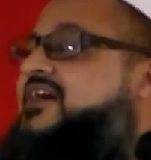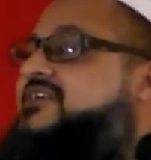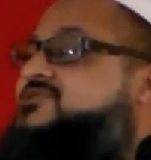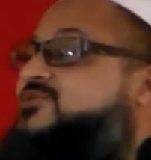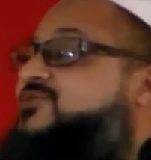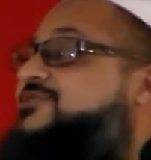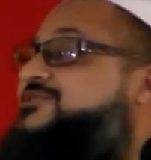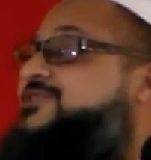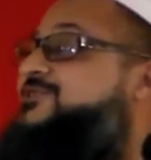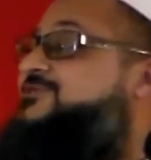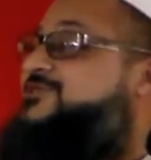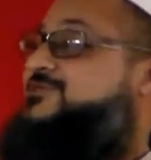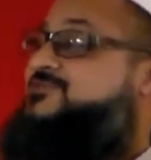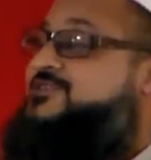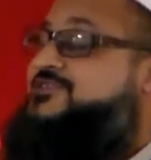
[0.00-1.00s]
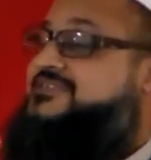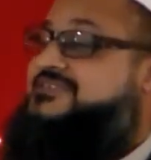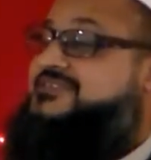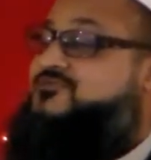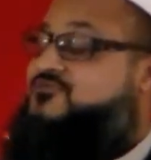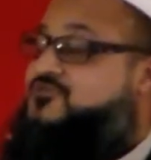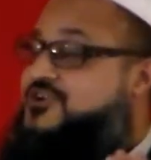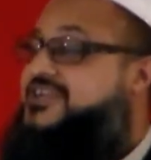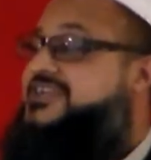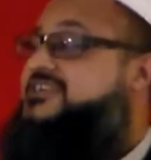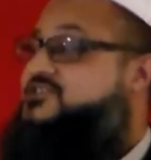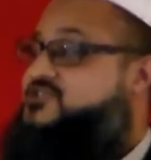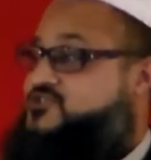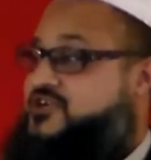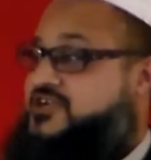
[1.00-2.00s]
And so I'll tell you something
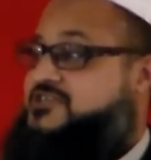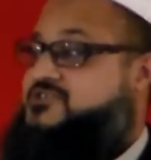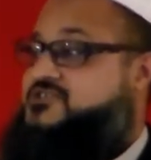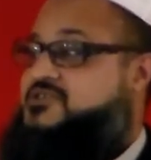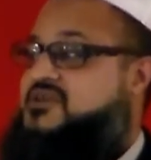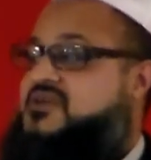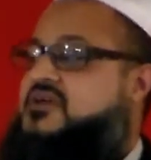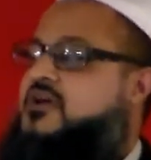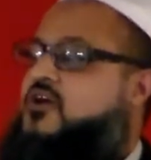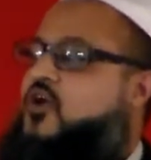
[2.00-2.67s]
really strange.